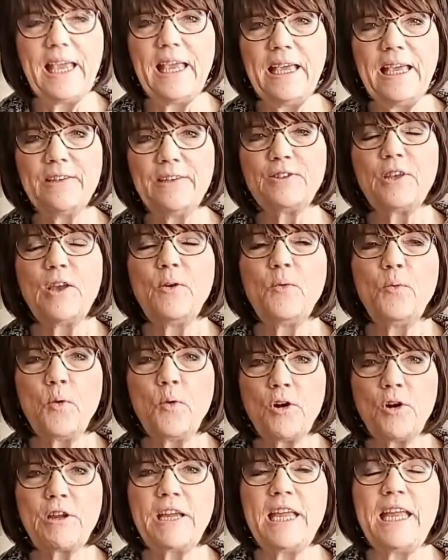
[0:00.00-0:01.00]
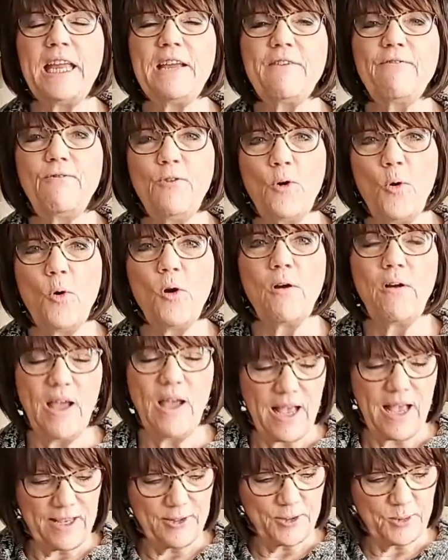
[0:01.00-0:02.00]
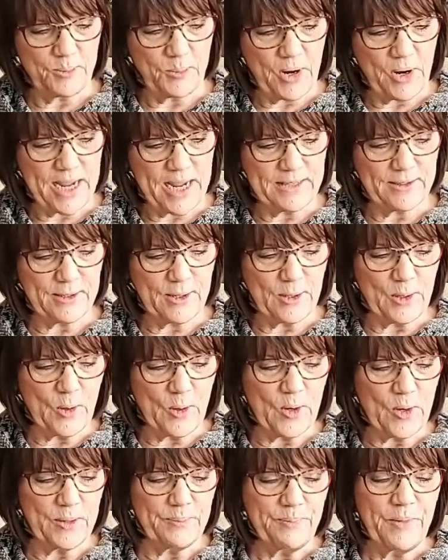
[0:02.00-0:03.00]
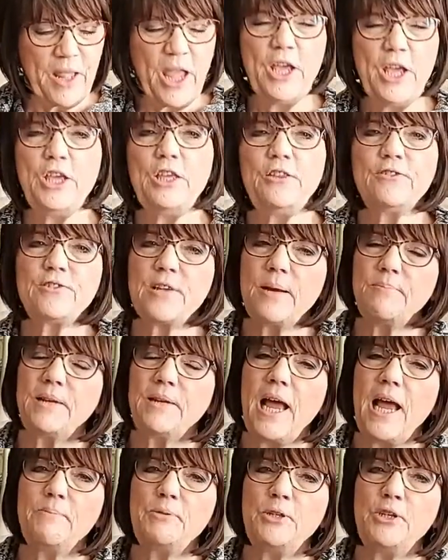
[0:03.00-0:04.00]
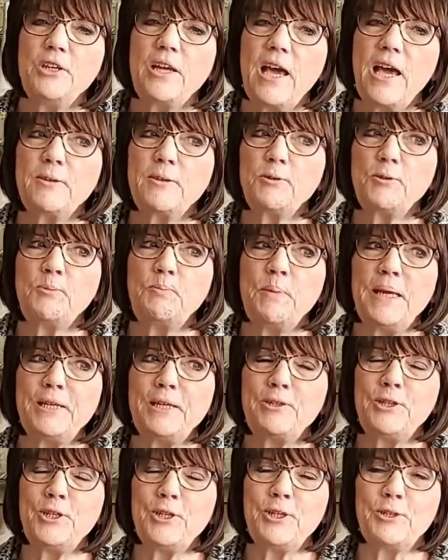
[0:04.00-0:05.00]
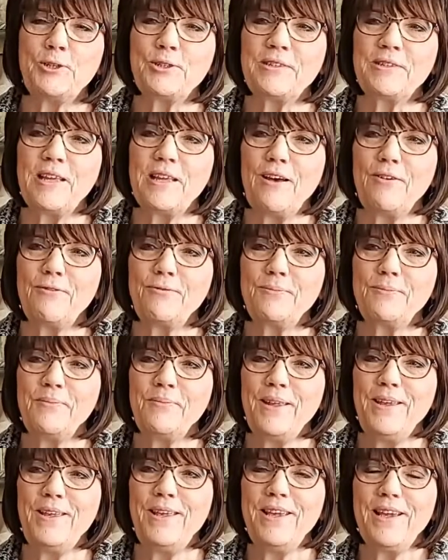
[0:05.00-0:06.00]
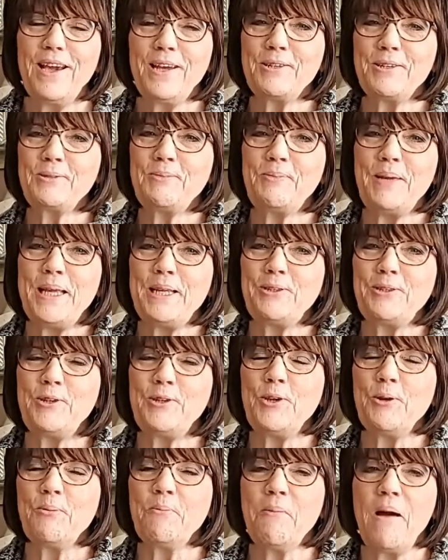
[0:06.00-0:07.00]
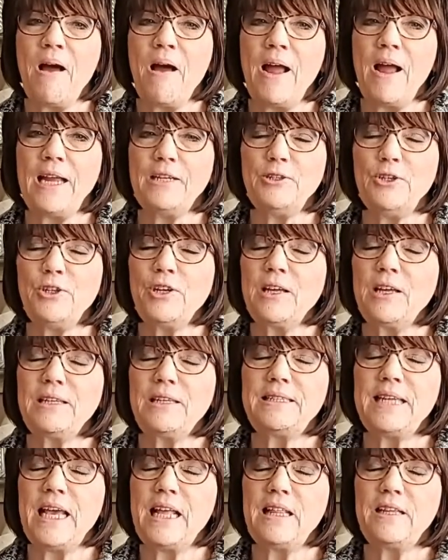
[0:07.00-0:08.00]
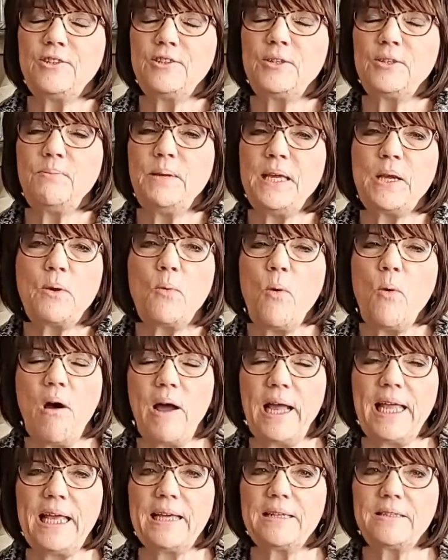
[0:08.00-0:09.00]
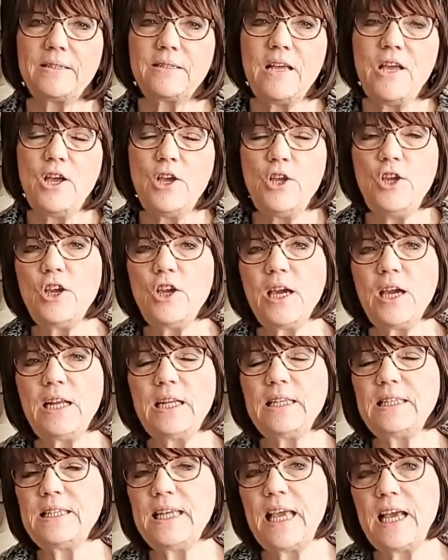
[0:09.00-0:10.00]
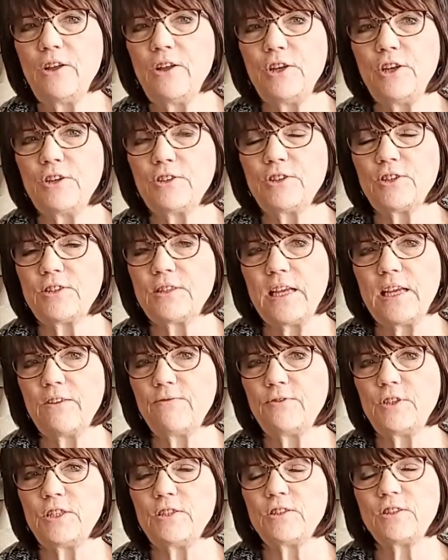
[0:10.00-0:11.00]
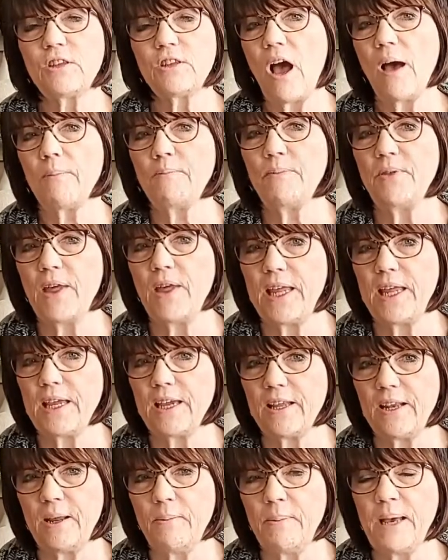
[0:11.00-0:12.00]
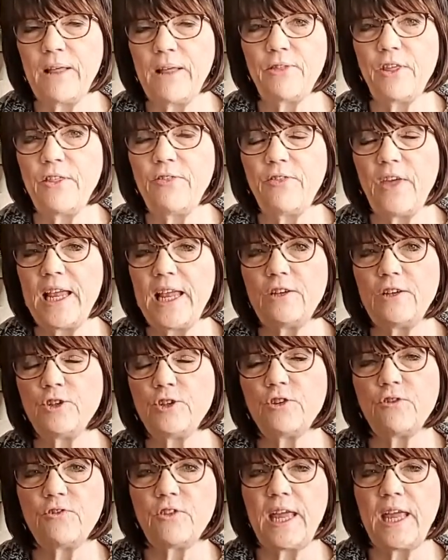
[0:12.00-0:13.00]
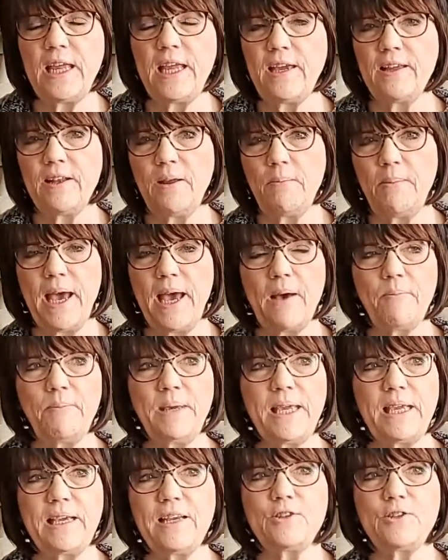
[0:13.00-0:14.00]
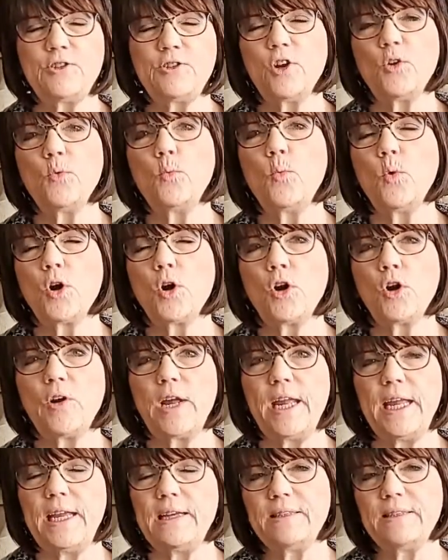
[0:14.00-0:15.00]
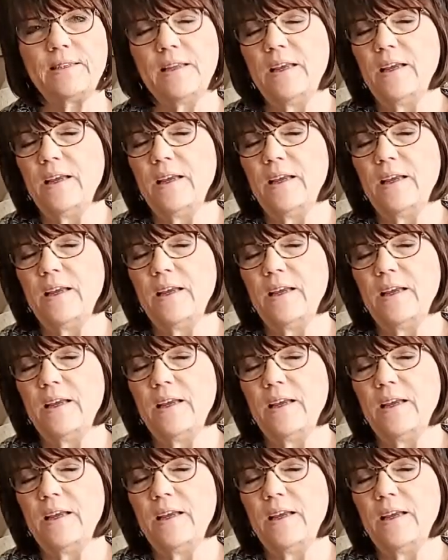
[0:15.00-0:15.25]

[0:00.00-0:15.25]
is working for us. Praise the Lord. Sometimes you got to speak to yourself. You got to speak to your mind. You got to tell it to be quiet. You got to tell yourself to stop thinking about the things you're thinking about, because they're worrying.